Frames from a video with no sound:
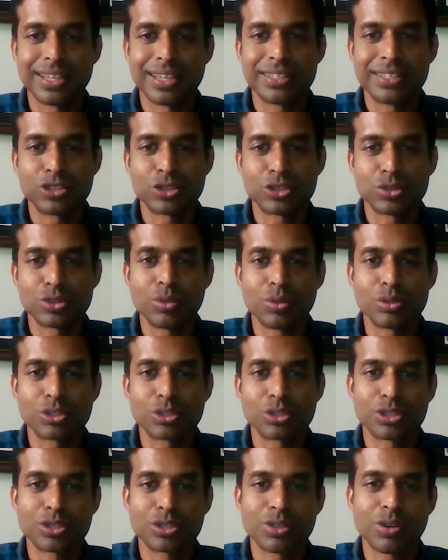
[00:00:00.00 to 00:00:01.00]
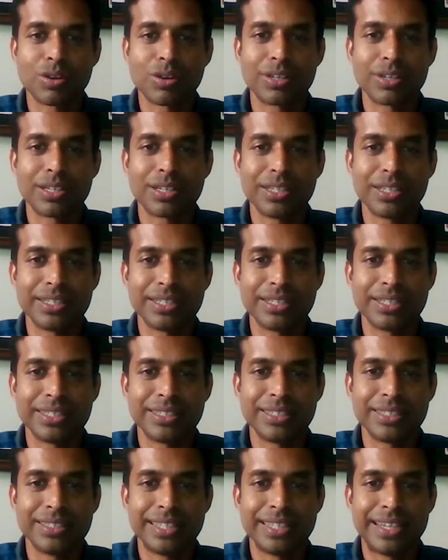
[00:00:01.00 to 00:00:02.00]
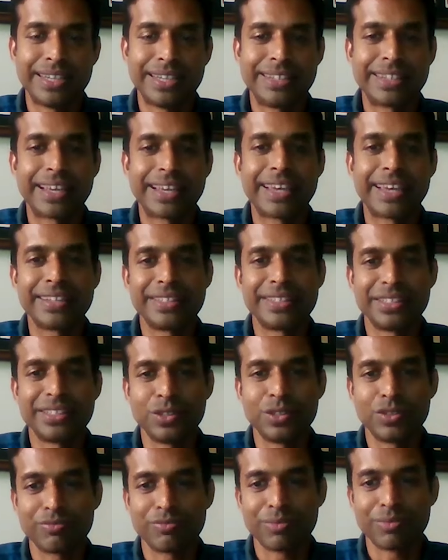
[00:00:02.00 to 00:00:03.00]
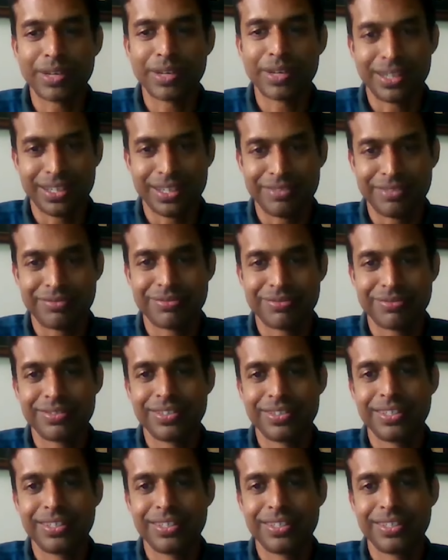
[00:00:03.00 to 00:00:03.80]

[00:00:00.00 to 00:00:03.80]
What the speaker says: and so strongly in the entirety of my life.